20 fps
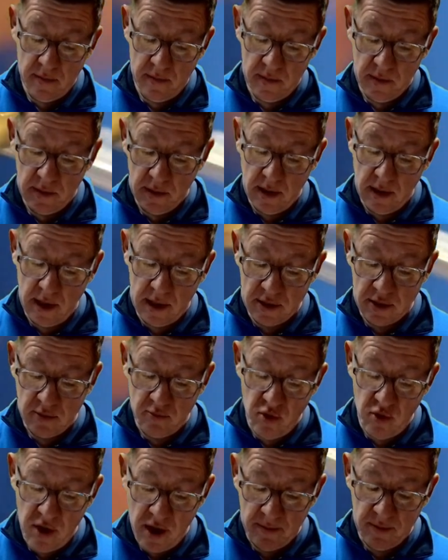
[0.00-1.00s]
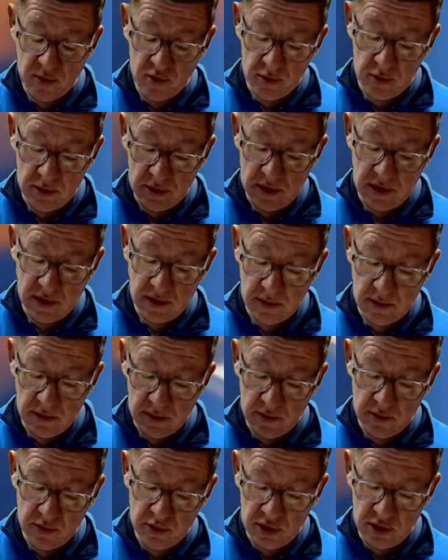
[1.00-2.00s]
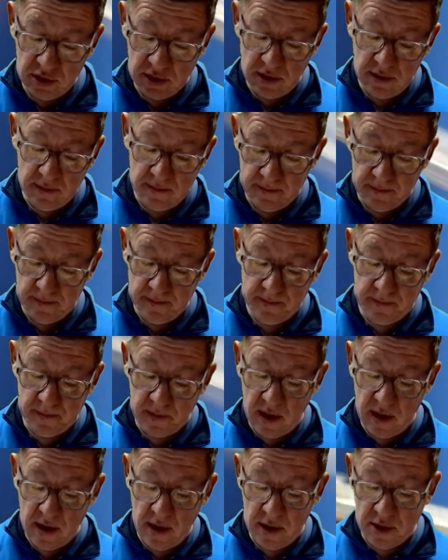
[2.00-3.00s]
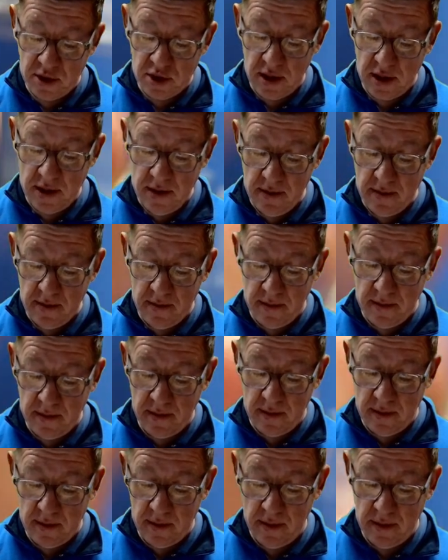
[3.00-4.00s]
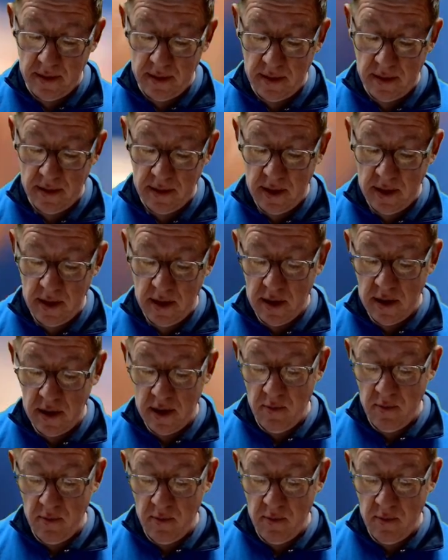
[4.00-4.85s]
get some wraps on there just to catch it in. Then we'll